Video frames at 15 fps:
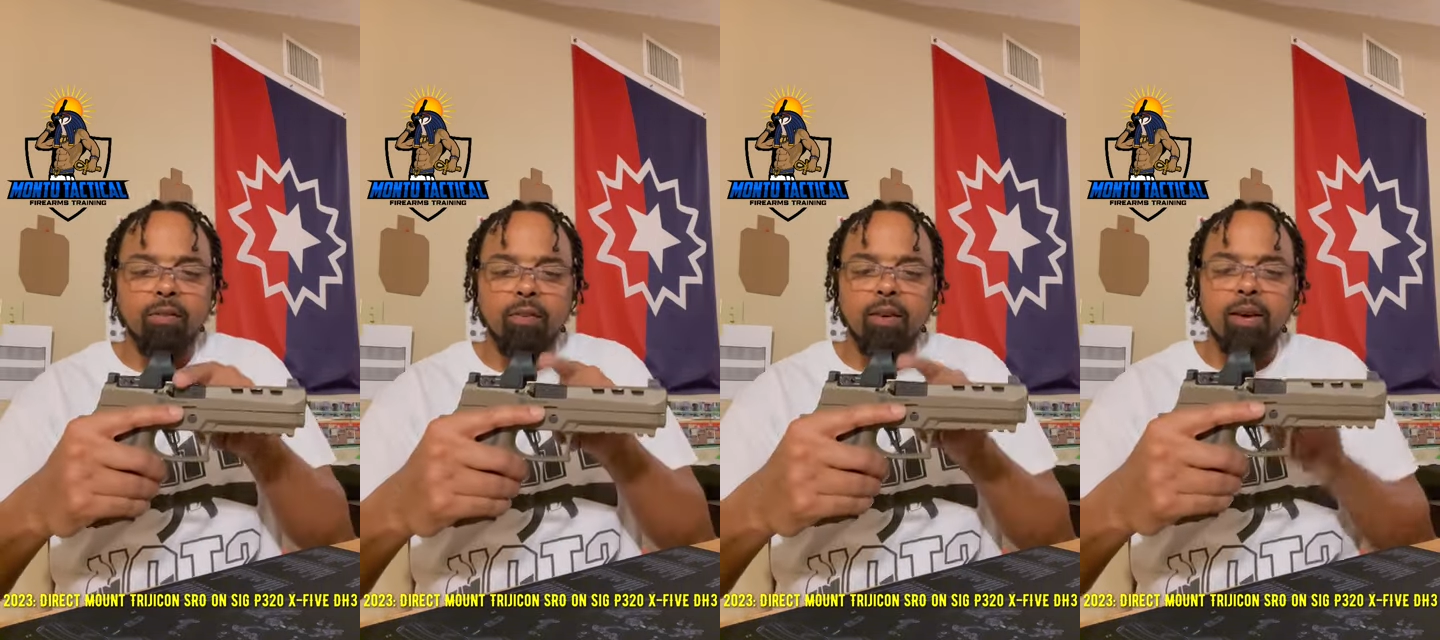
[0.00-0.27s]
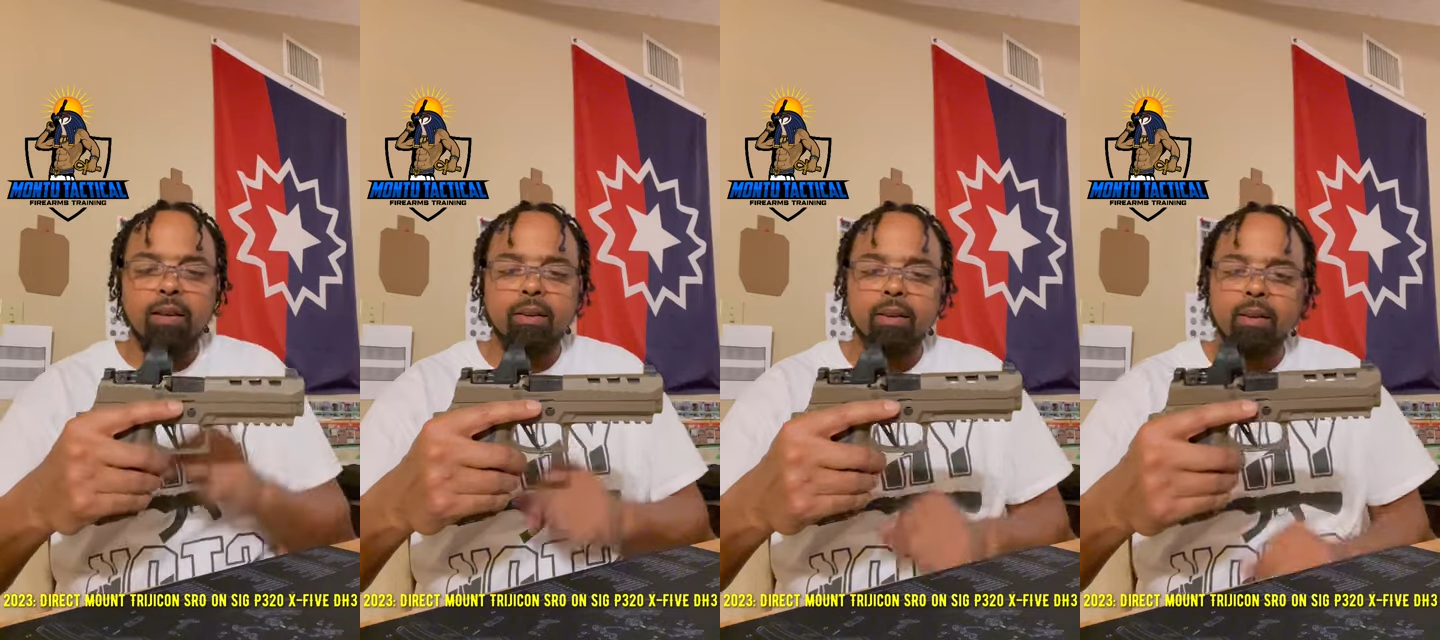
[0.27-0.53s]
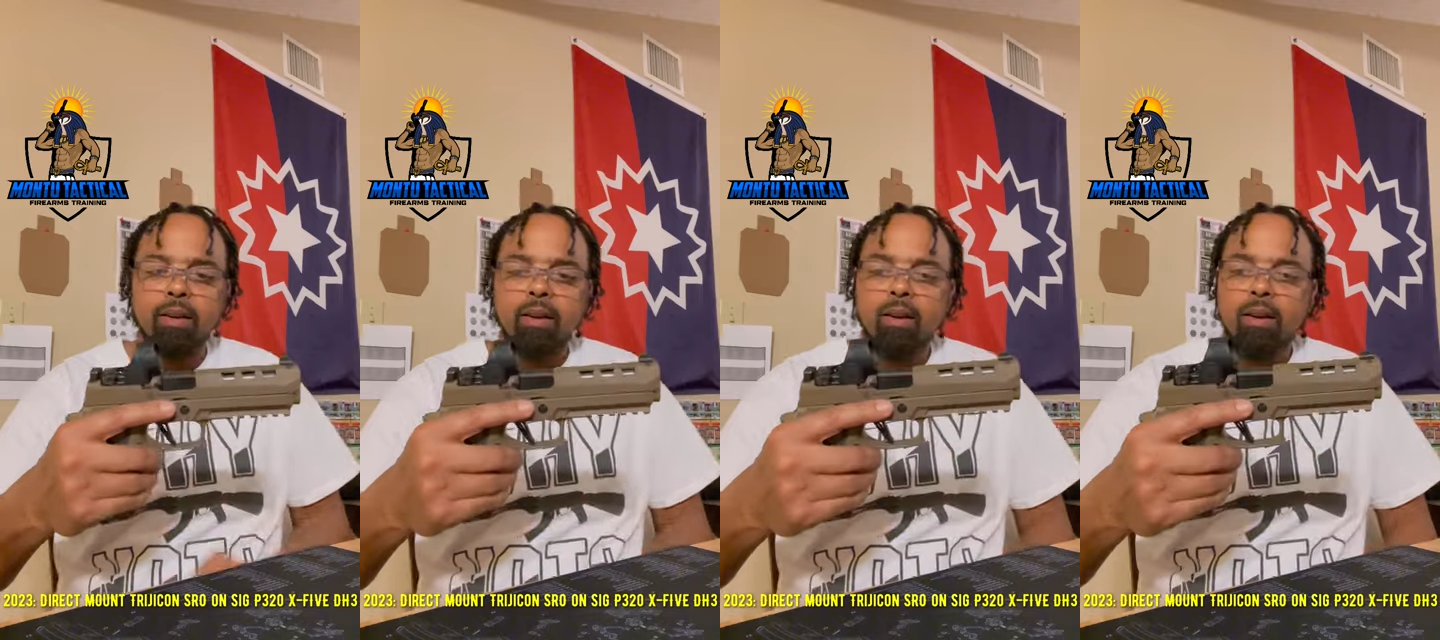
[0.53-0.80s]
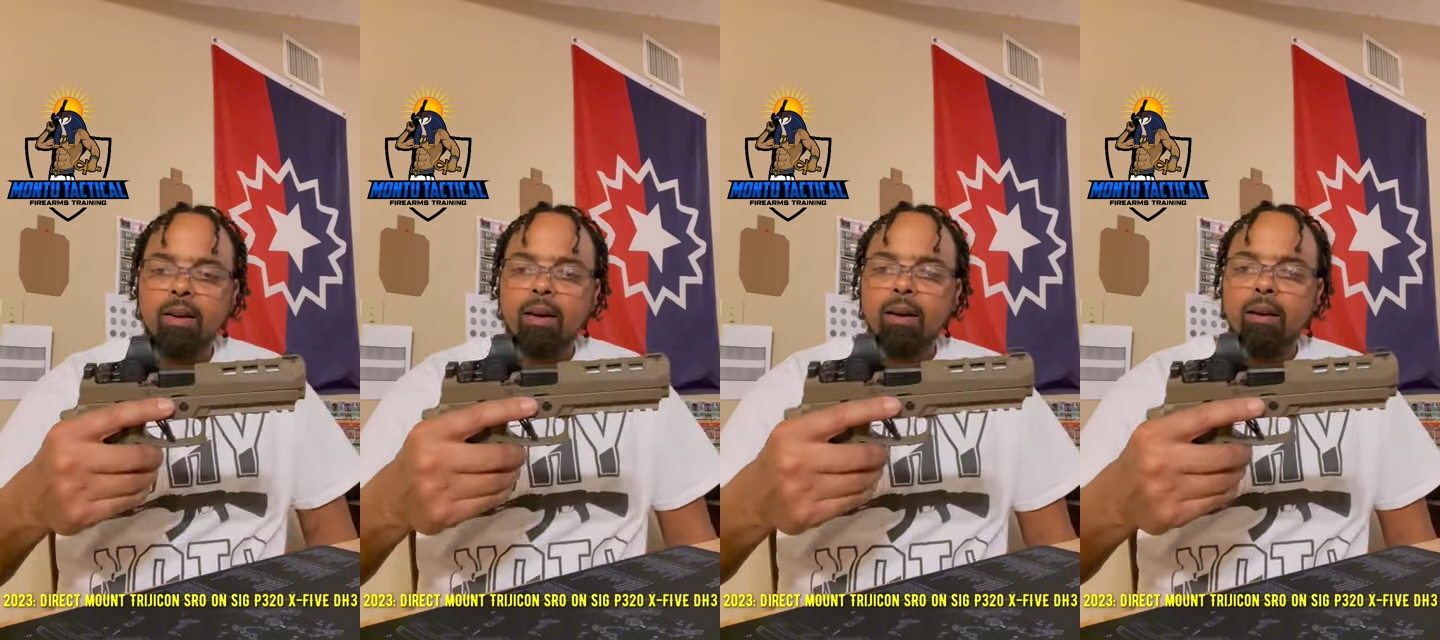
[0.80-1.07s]
front,
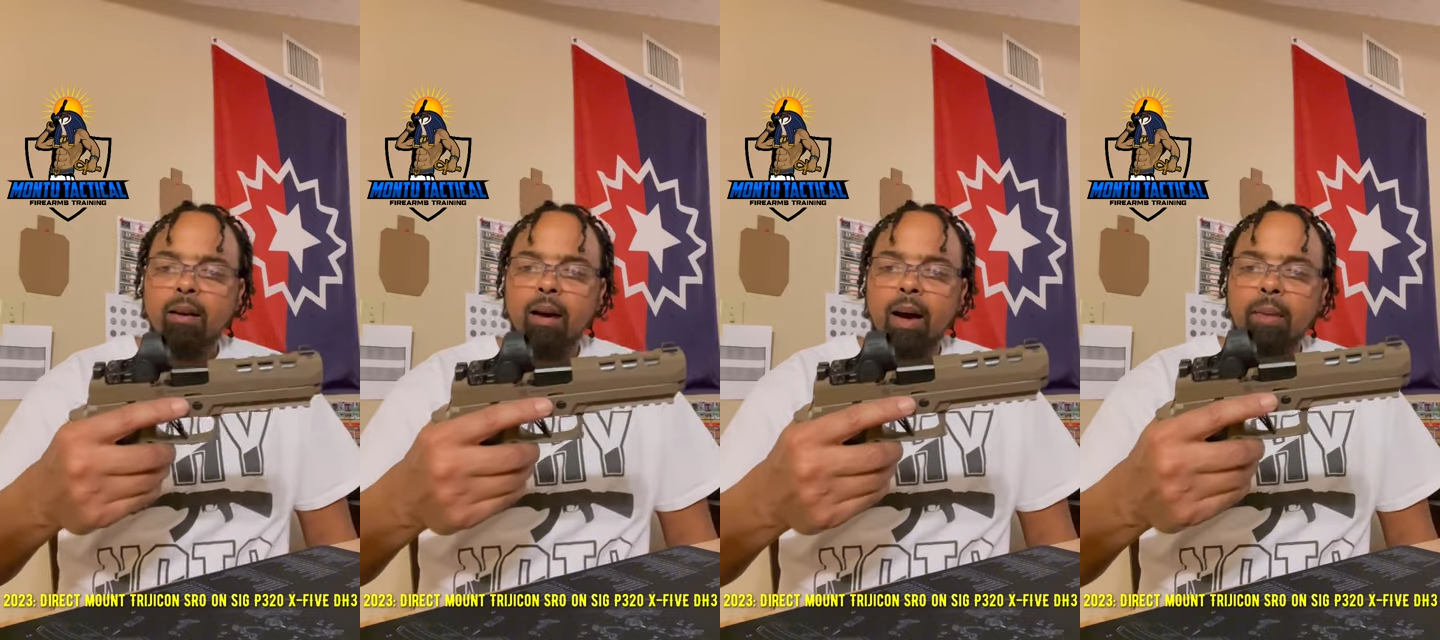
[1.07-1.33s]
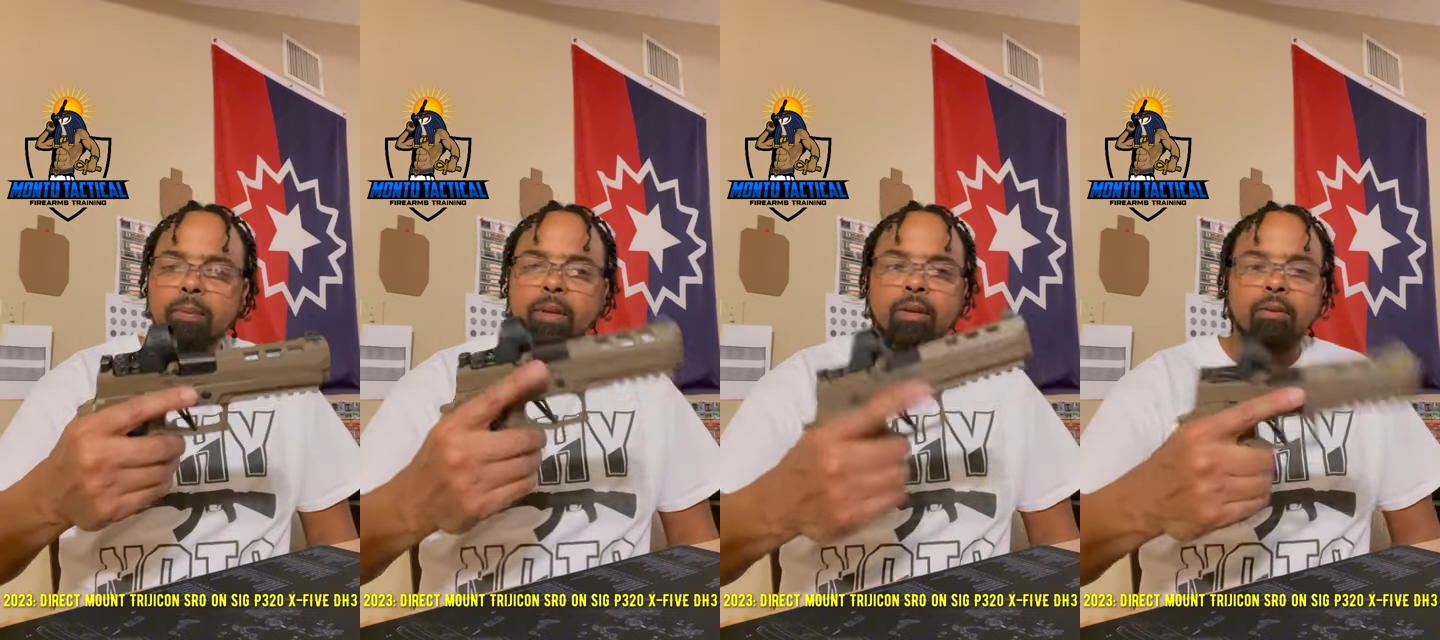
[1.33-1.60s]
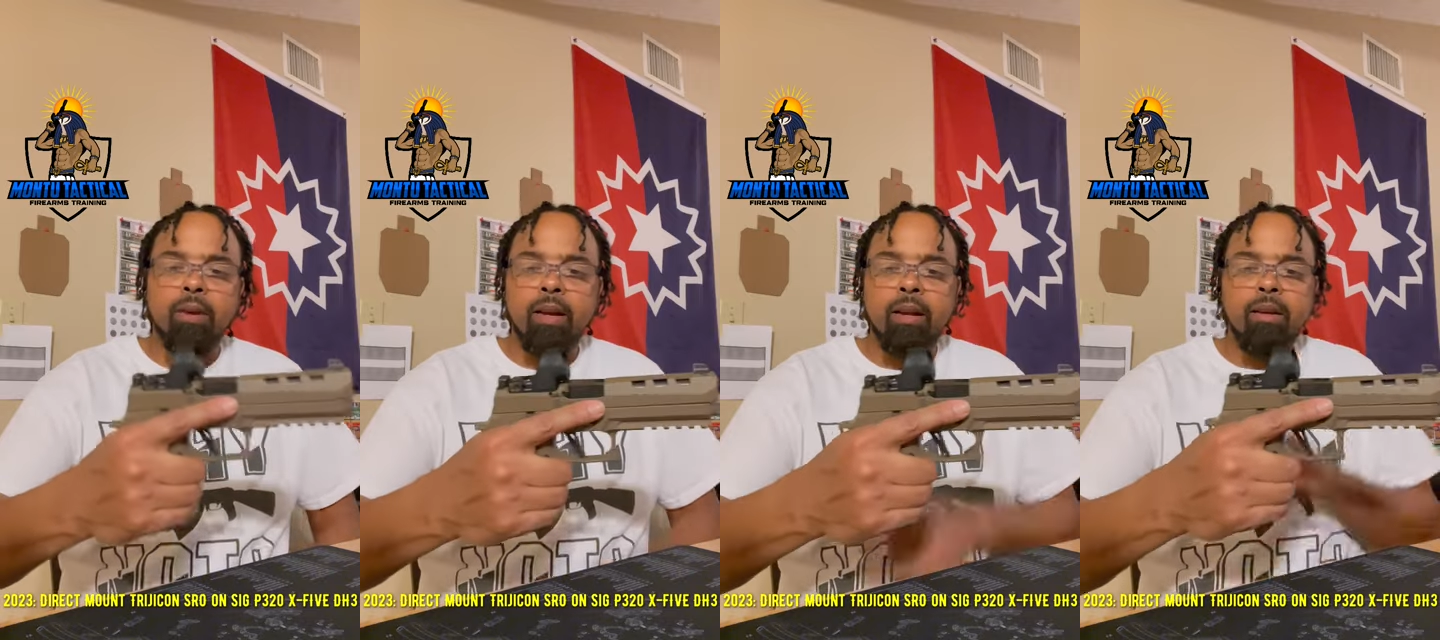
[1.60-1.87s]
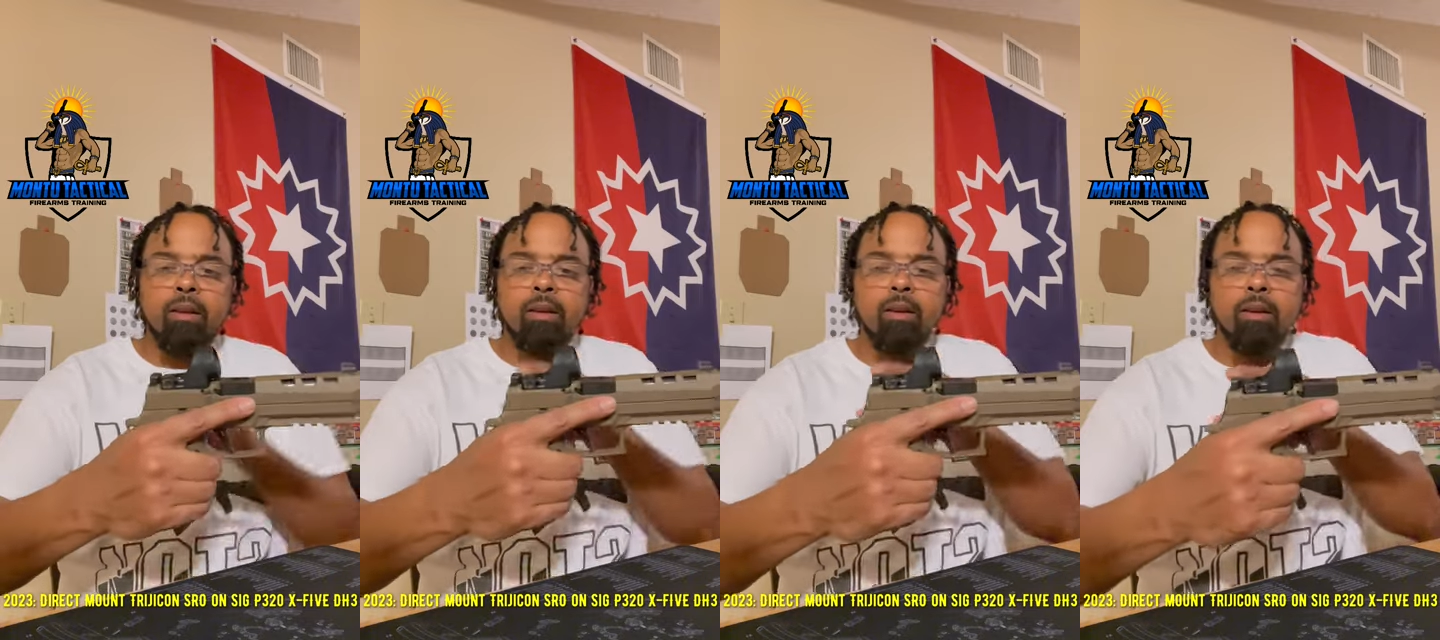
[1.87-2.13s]
optic
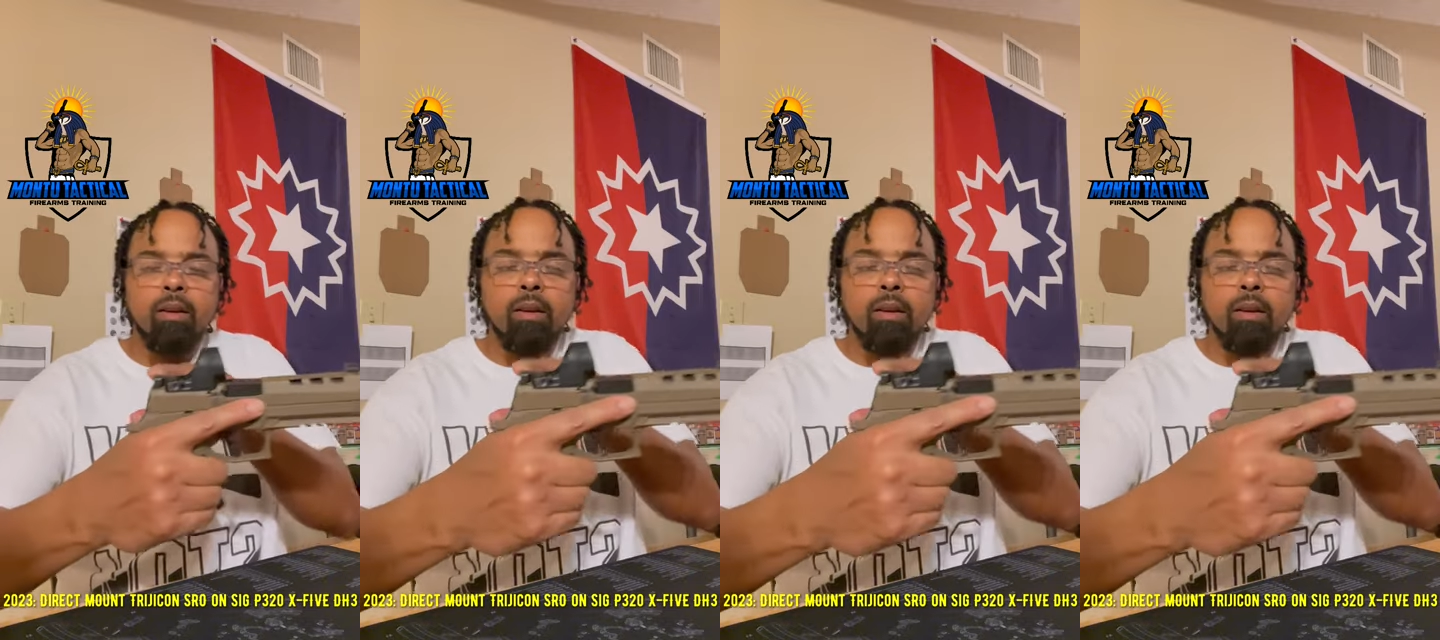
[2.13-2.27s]
ready.